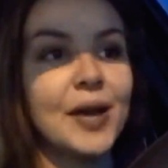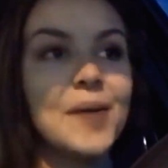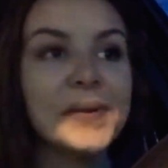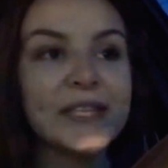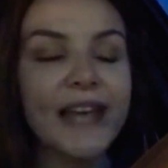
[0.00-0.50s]
but
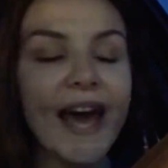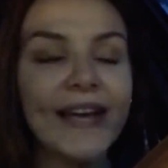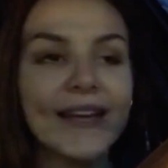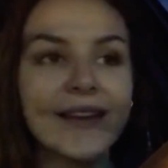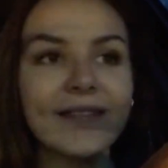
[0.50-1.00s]
I'm
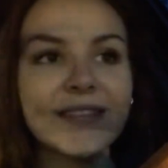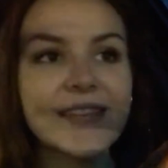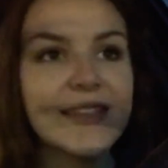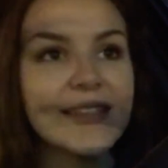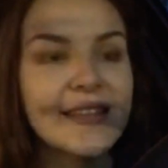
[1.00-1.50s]
excited
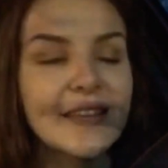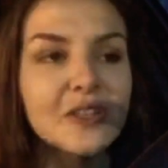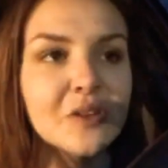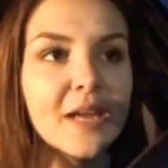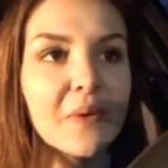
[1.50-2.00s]
because I think they
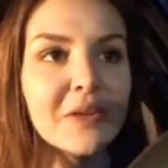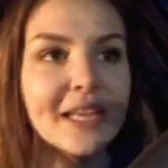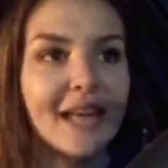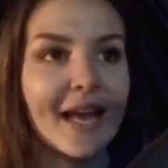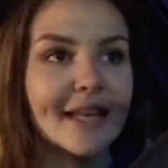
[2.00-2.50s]
turned out
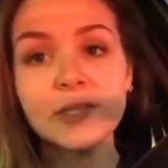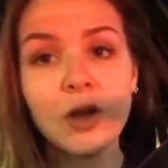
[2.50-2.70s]
really nice,